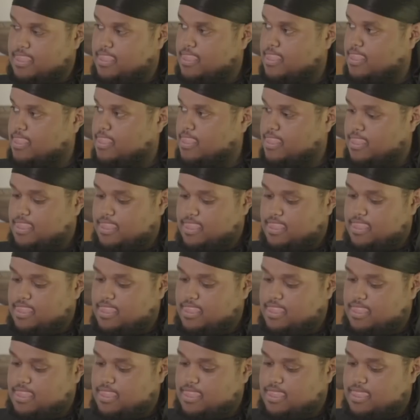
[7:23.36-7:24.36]

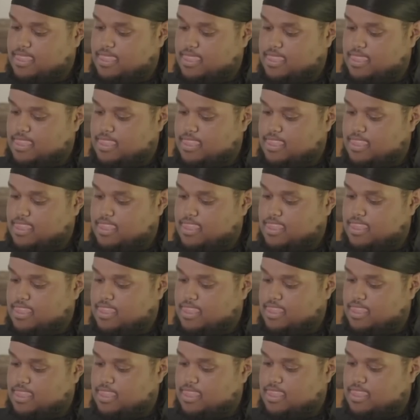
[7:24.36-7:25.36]

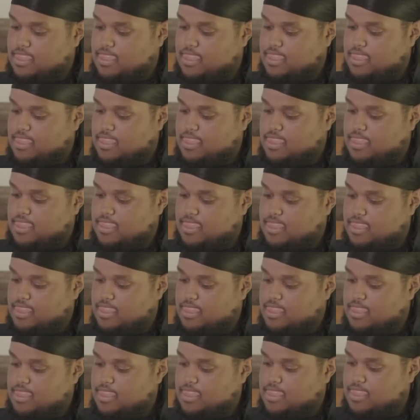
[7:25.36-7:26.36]

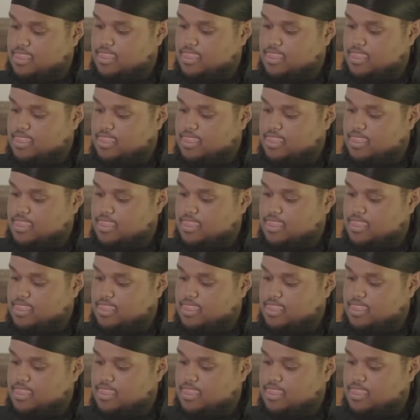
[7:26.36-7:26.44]
(not speaking)